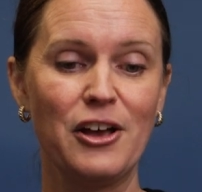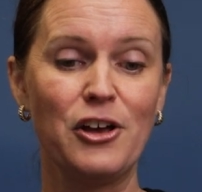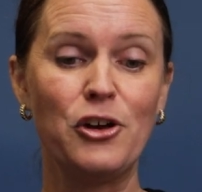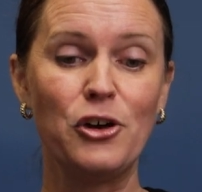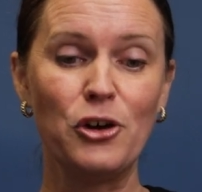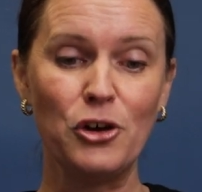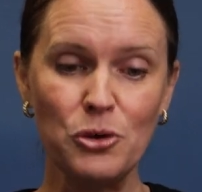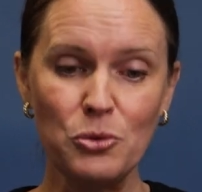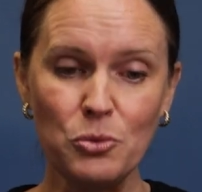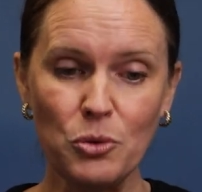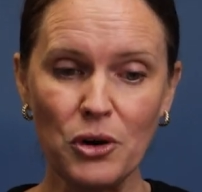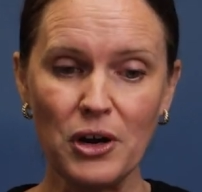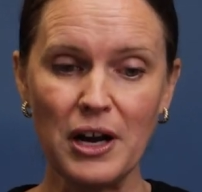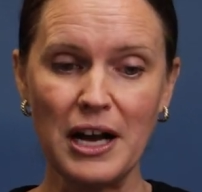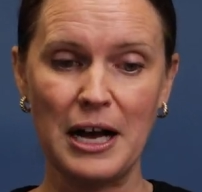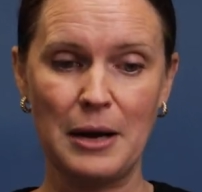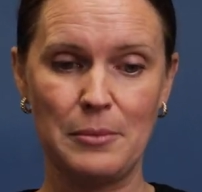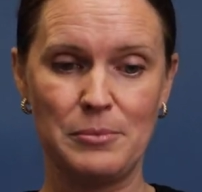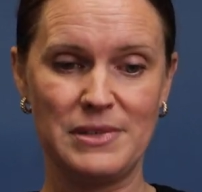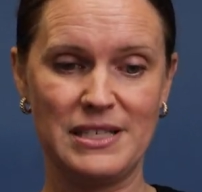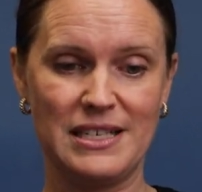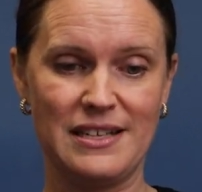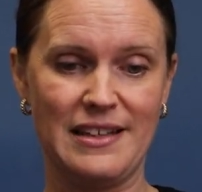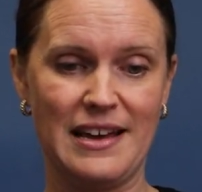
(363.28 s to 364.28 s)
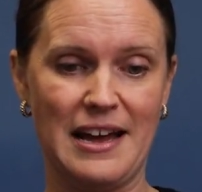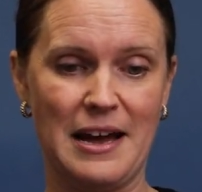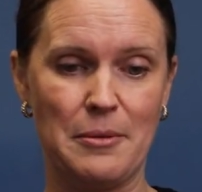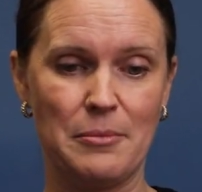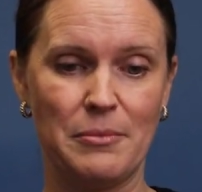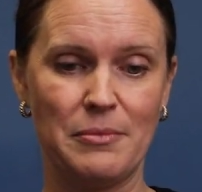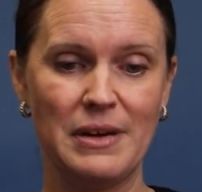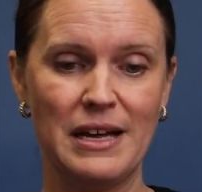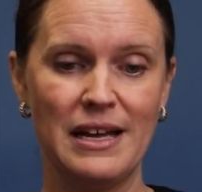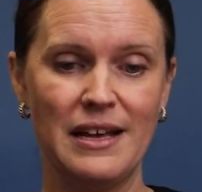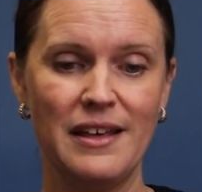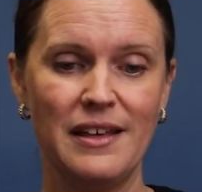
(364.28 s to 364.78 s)
Good will come to
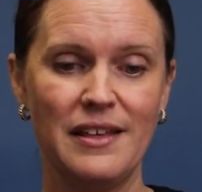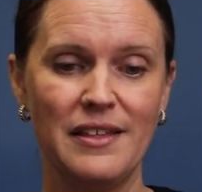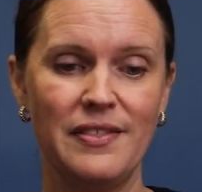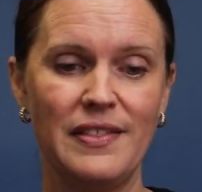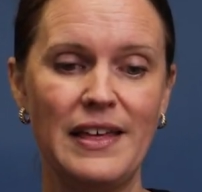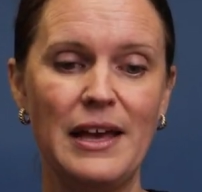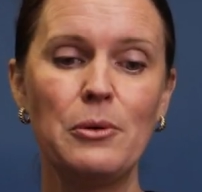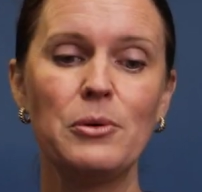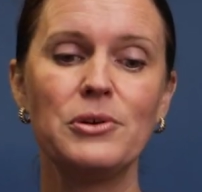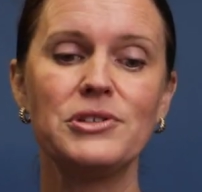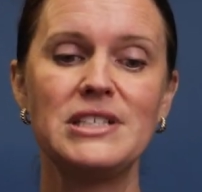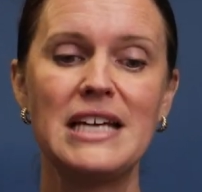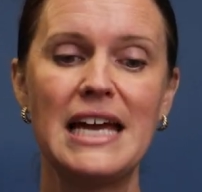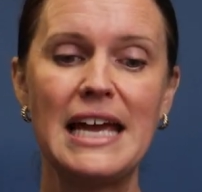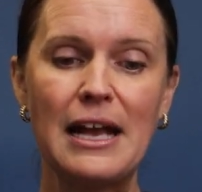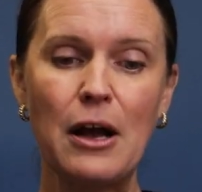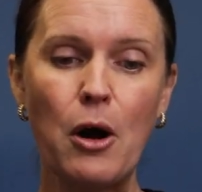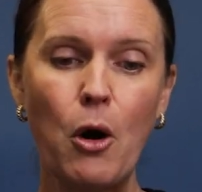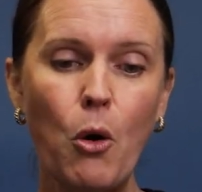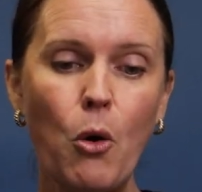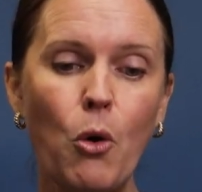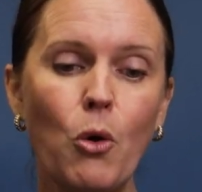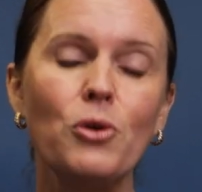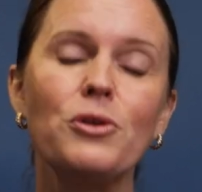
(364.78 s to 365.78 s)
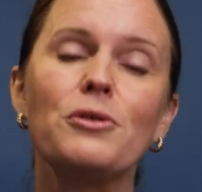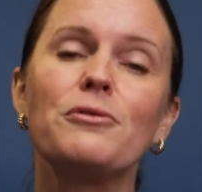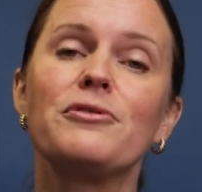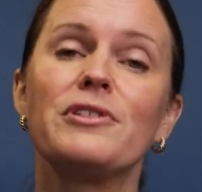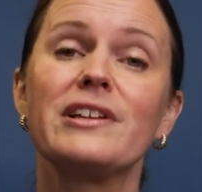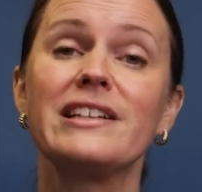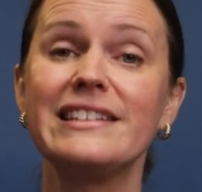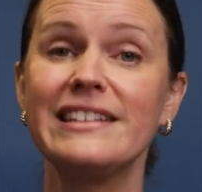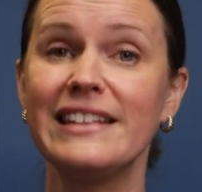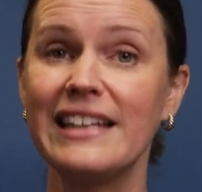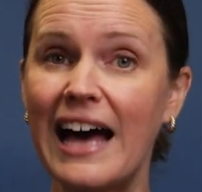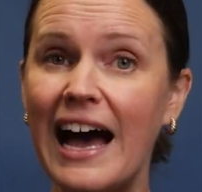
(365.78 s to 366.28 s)
them. They will take hold of
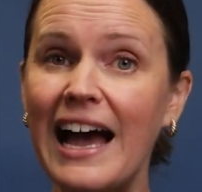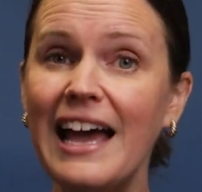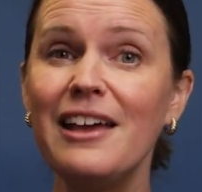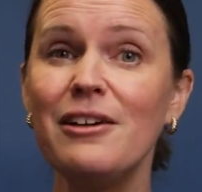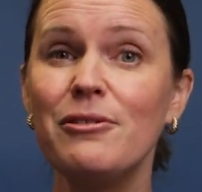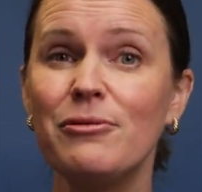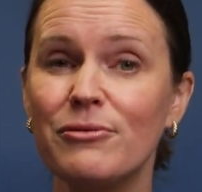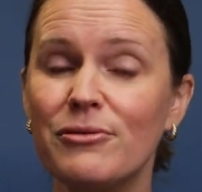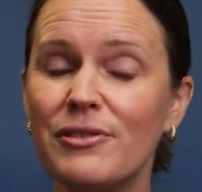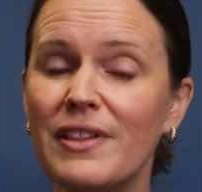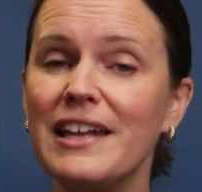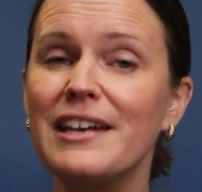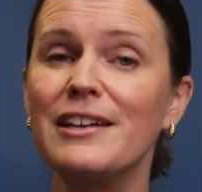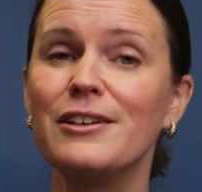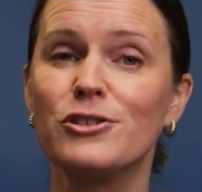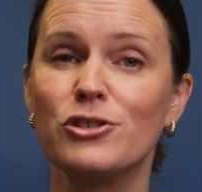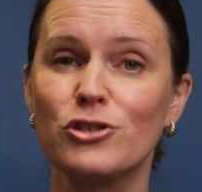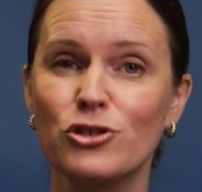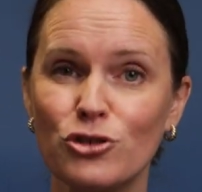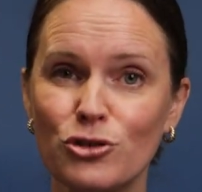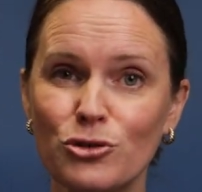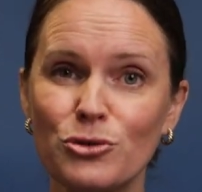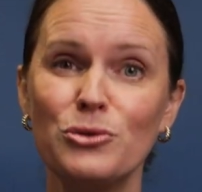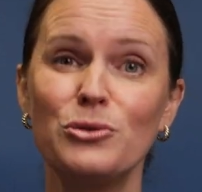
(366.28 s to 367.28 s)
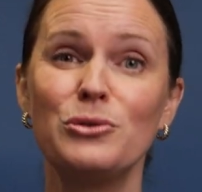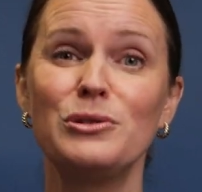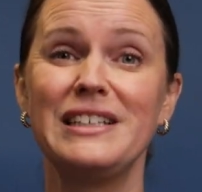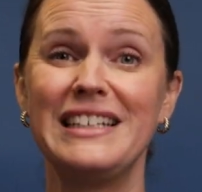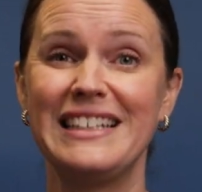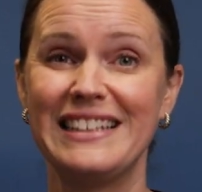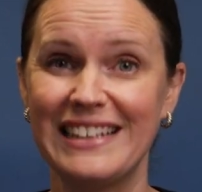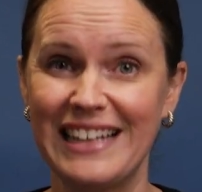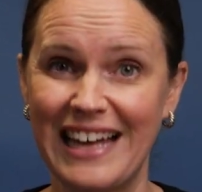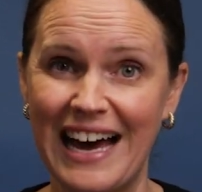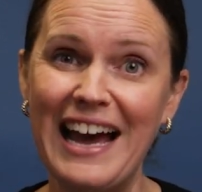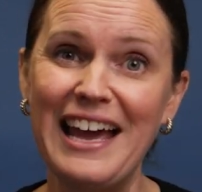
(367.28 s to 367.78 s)
the life that is
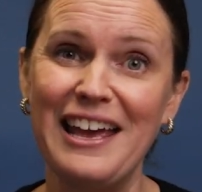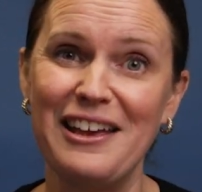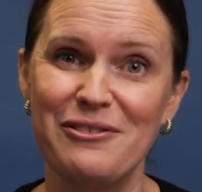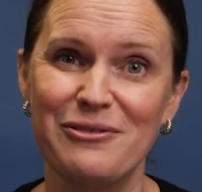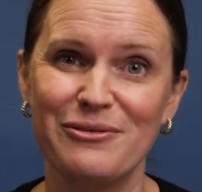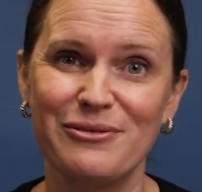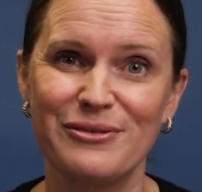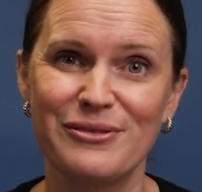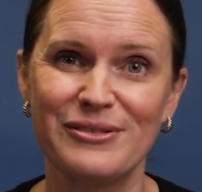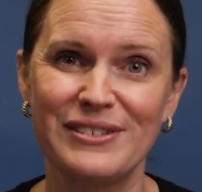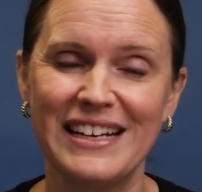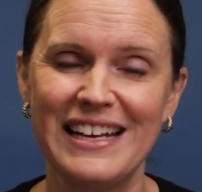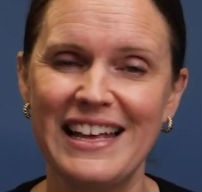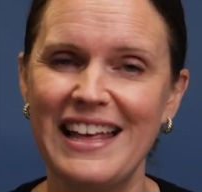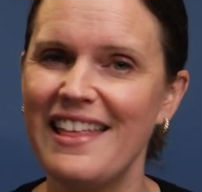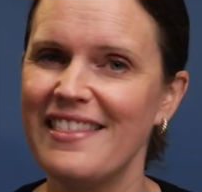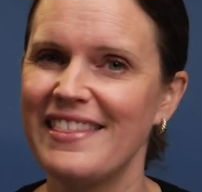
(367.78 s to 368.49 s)
truly life.